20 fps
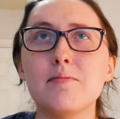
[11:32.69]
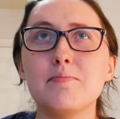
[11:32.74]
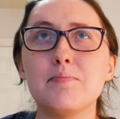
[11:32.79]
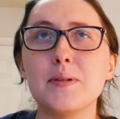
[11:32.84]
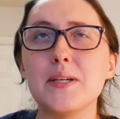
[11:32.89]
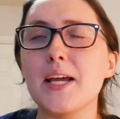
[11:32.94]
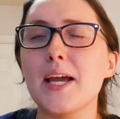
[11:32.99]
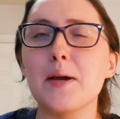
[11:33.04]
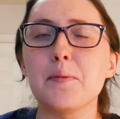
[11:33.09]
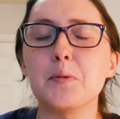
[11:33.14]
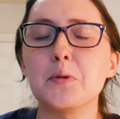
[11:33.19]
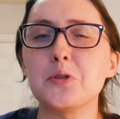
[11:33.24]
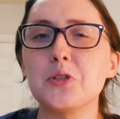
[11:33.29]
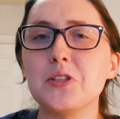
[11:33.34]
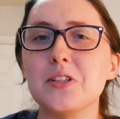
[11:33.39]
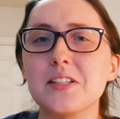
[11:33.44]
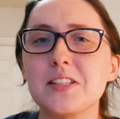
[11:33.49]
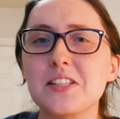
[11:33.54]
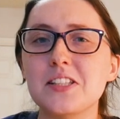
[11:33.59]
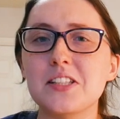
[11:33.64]
be able
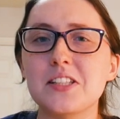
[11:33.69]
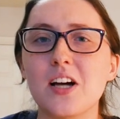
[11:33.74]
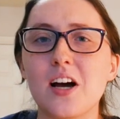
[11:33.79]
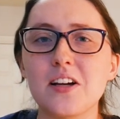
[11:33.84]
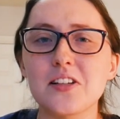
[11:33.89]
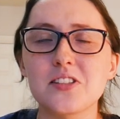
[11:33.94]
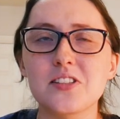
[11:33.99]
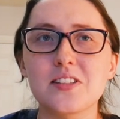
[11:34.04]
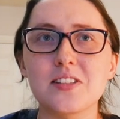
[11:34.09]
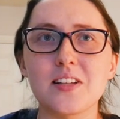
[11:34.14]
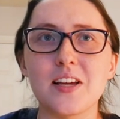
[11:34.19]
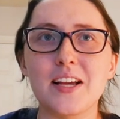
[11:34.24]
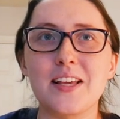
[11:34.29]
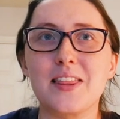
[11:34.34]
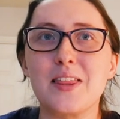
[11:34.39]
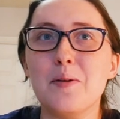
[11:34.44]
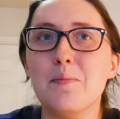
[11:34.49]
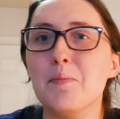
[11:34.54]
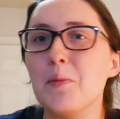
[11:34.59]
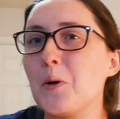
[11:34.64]
to discuss
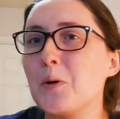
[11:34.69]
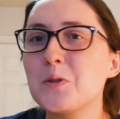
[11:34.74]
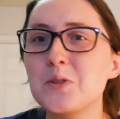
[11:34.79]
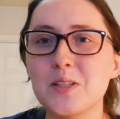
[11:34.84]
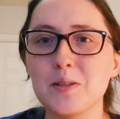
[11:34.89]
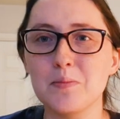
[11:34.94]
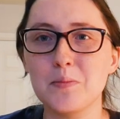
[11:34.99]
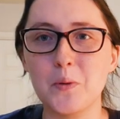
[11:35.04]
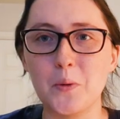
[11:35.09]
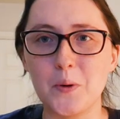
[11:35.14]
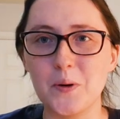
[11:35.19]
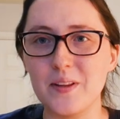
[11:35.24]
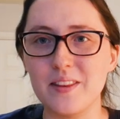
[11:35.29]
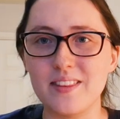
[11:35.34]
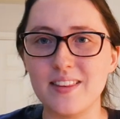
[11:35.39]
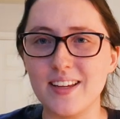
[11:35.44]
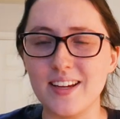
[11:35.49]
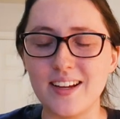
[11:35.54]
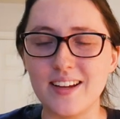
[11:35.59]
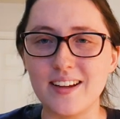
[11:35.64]
like the most
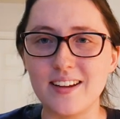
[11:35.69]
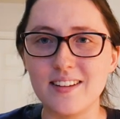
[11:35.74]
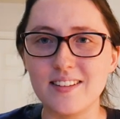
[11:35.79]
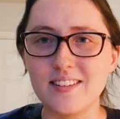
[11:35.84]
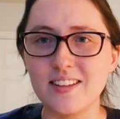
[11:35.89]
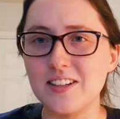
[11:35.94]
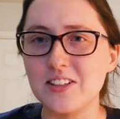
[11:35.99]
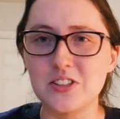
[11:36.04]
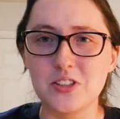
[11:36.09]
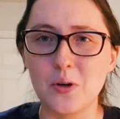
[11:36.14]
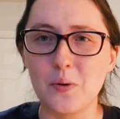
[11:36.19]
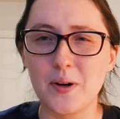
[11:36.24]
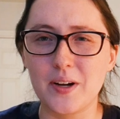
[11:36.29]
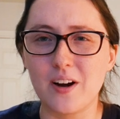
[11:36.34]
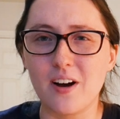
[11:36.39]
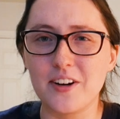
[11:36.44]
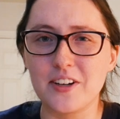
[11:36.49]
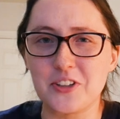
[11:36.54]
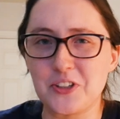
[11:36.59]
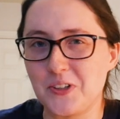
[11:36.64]
important thing that is
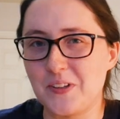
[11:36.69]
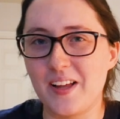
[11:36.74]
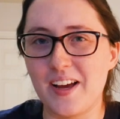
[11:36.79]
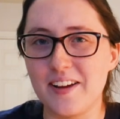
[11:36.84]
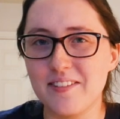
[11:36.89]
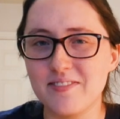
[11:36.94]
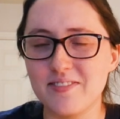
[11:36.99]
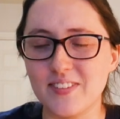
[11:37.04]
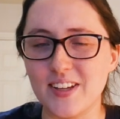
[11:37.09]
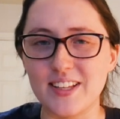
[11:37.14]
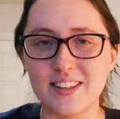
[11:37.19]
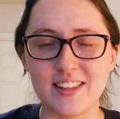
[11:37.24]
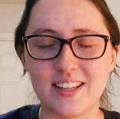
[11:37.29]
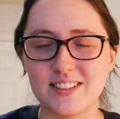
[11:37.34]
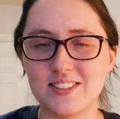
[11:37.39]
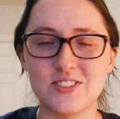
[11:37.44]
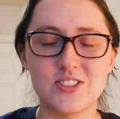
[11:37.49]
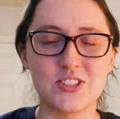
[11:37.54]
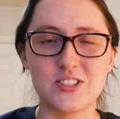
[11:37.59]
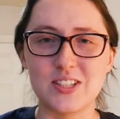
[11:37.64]
going on in your life. Like
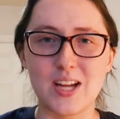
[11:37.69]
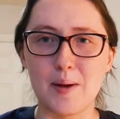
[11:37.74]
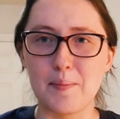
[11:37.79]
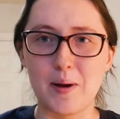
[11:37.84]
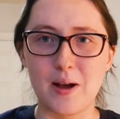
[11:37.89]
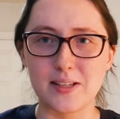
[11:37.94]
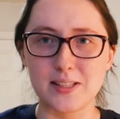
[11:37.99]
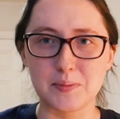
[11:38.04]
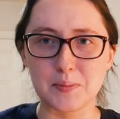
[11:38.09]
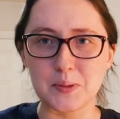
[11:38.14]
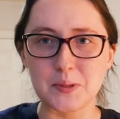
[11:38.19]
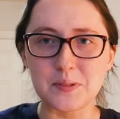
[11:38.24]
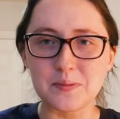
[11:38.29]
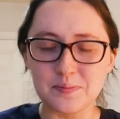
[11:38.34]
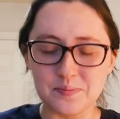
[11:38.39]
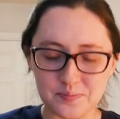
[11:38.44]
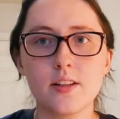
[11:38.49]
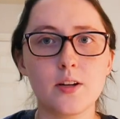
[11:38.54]
that's just not possible.